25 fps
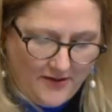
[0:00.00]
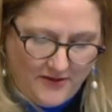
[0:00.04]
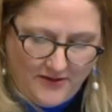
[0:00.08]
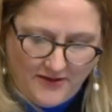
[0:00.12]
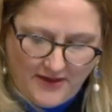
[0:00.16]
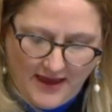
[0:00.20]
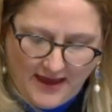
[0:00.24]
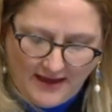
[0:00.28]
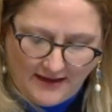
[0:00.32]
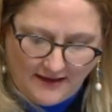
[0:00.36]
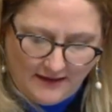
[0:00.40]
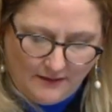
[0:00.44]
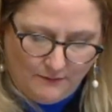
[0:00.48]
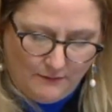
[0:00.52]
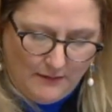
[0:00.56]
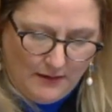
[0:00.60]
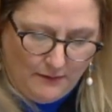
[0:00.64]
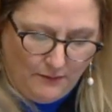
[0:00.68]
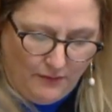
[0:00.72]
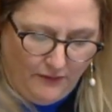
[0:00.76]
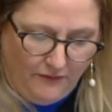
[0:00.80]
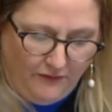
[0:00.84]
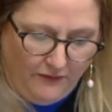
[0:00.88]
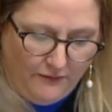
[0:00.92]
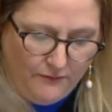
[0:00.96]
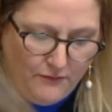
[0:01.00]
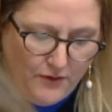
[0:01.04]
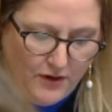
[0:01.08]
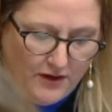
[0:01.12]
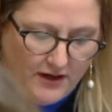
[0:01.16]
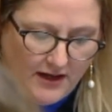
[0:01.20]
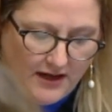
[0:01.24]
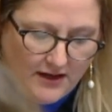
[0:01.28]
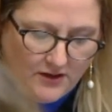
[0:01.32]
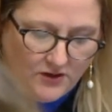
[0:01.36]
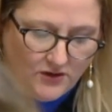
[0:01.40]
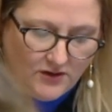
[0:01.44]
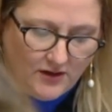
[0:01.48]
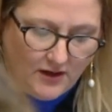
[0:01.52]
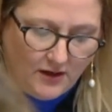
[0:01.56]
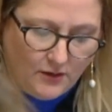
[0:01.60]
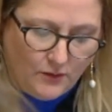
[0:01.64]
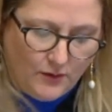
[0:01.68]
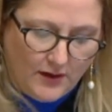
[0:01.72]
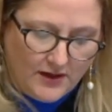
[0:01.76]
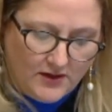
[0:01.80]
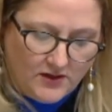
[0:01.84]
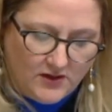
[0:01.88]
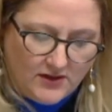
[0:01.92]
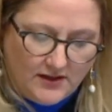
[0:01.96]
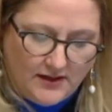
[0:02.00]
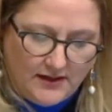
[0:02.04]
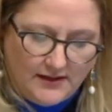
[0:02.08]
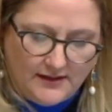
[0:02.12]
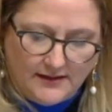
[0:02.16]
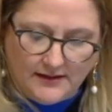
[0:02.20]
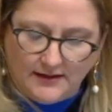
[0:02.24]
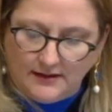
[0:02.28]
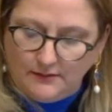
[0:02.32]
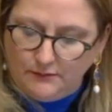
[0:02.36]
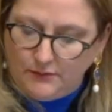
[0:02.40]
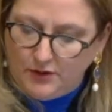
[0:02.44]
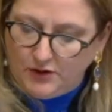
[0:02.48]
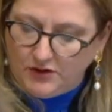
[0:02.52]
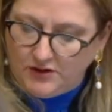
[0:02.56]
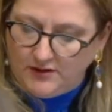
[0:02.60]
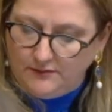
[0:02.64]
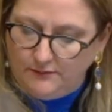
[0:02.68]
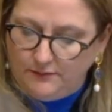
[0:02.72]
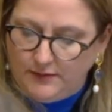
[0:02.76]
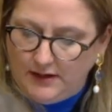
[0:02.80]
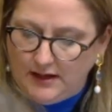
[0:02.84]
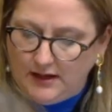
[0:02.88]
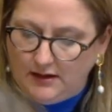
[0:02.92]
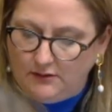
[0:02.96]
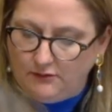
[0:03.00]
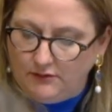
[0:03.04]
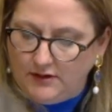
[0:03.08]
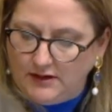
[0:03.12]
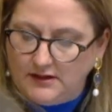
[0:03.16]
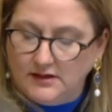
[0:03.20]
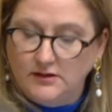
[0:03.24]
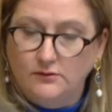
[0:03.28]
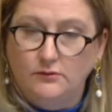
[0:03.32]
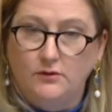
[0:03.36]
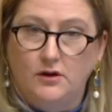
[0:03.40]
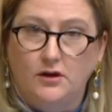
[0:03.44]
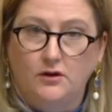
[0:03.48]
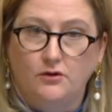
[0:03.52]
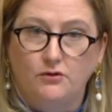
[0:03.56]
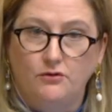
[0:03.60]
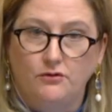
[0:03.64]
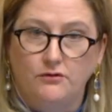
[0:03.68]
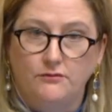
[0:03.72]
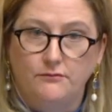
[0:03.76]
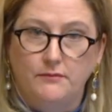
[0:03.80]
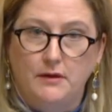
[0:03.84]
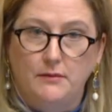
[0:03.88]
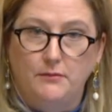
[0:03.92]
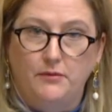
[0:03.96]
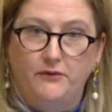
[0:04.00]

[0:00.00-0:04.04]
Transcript: thank the member for Monash. The question is that the motion be agreed to, and I call the member